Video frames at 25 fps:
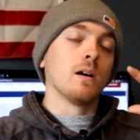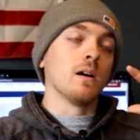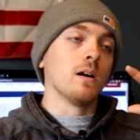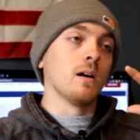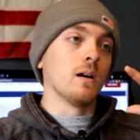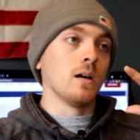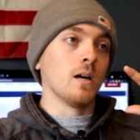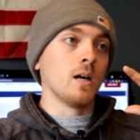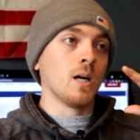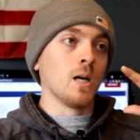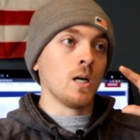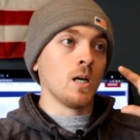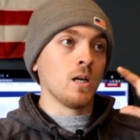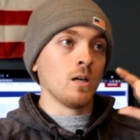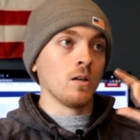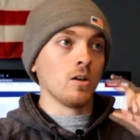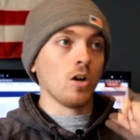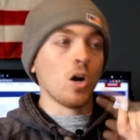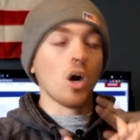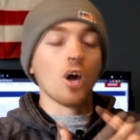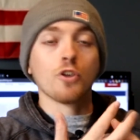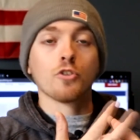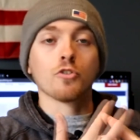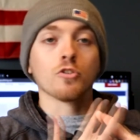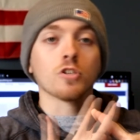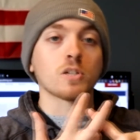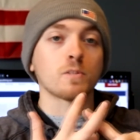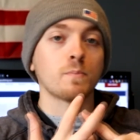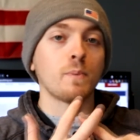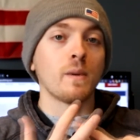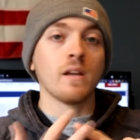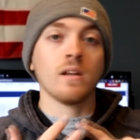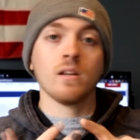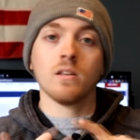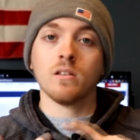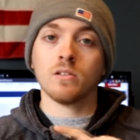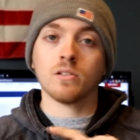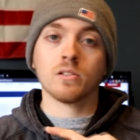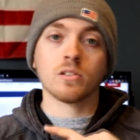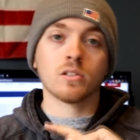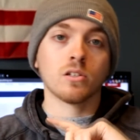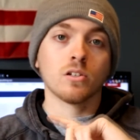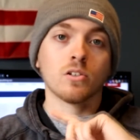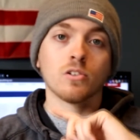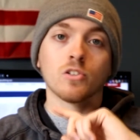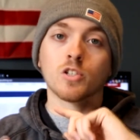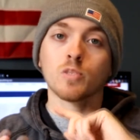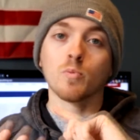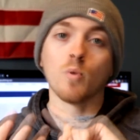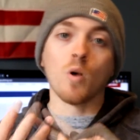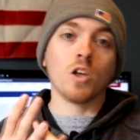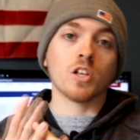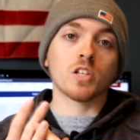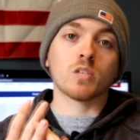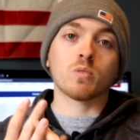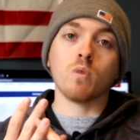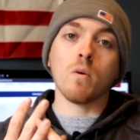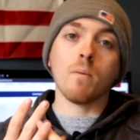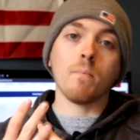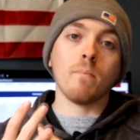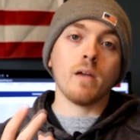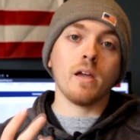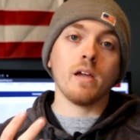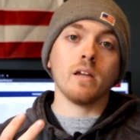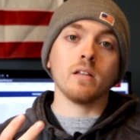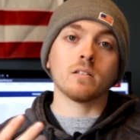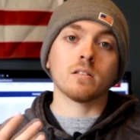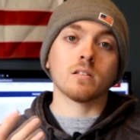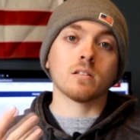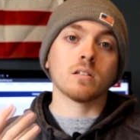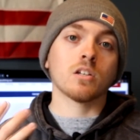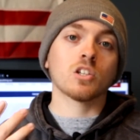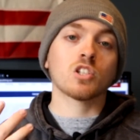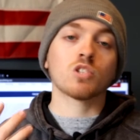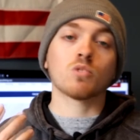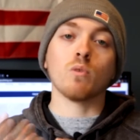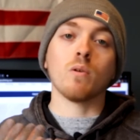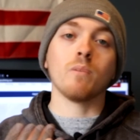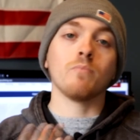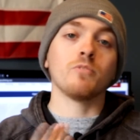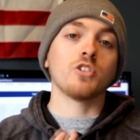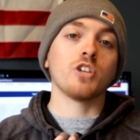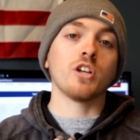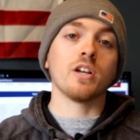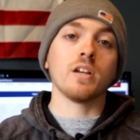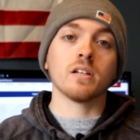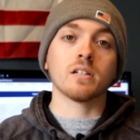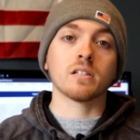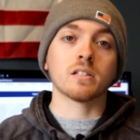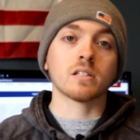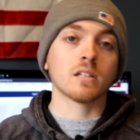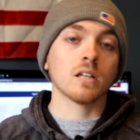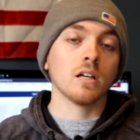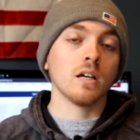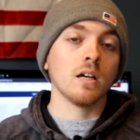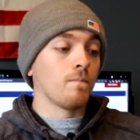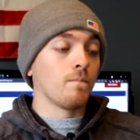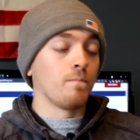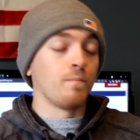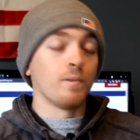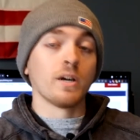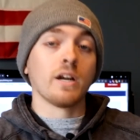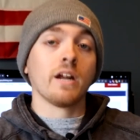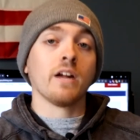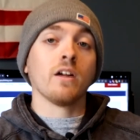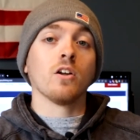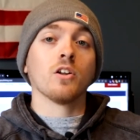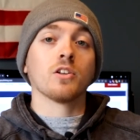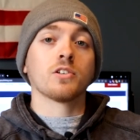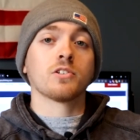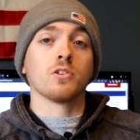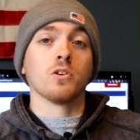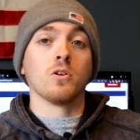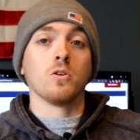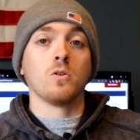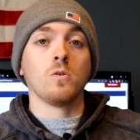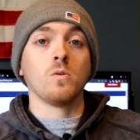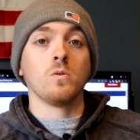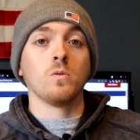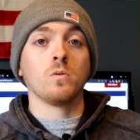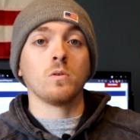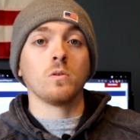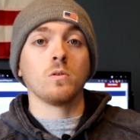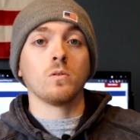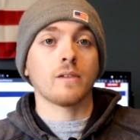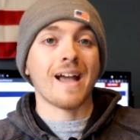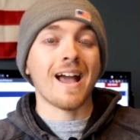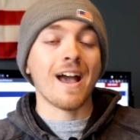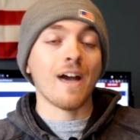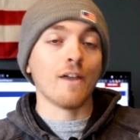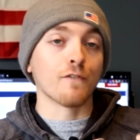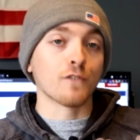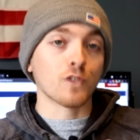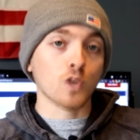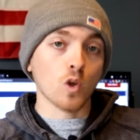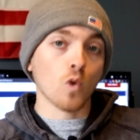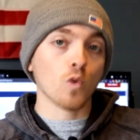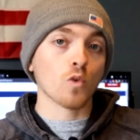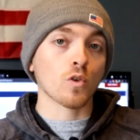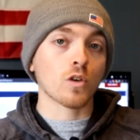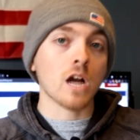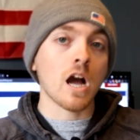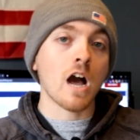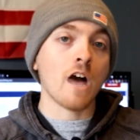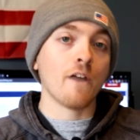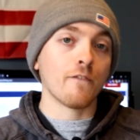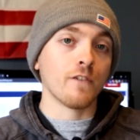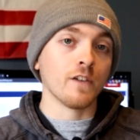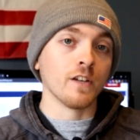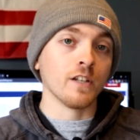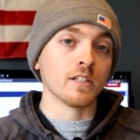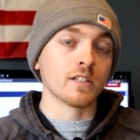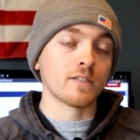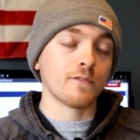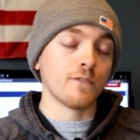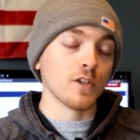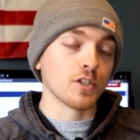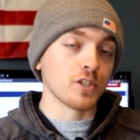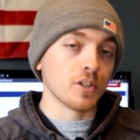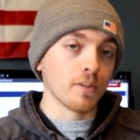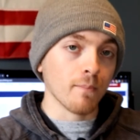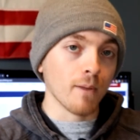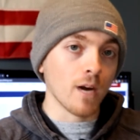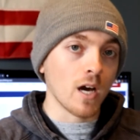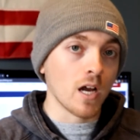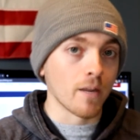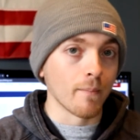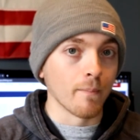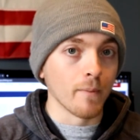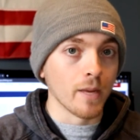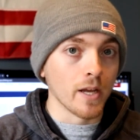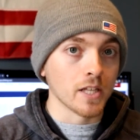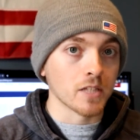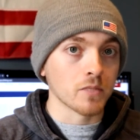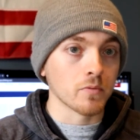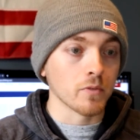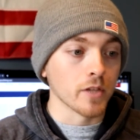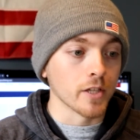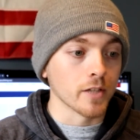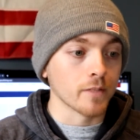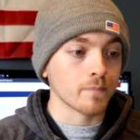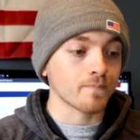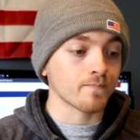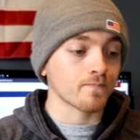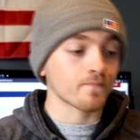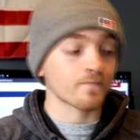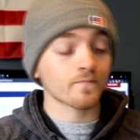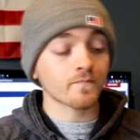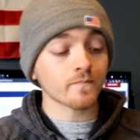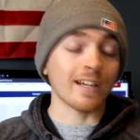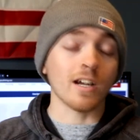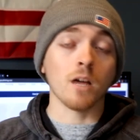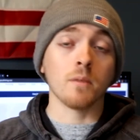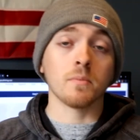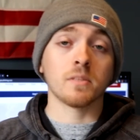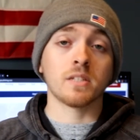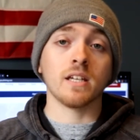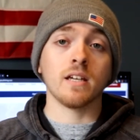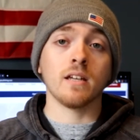underspins, small swim baits, swim jigs, but I also have total confidence fishing bottom baits with it. It comes